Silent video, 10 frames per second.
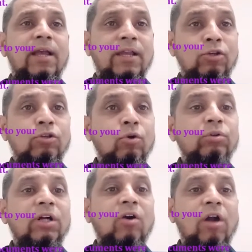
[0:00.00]

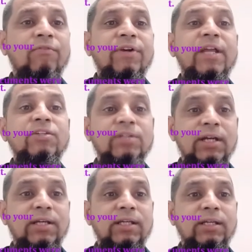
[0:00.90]
ensure the
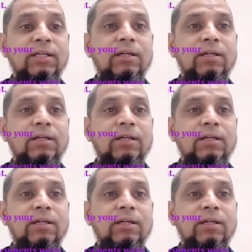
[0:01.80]
confidentiality.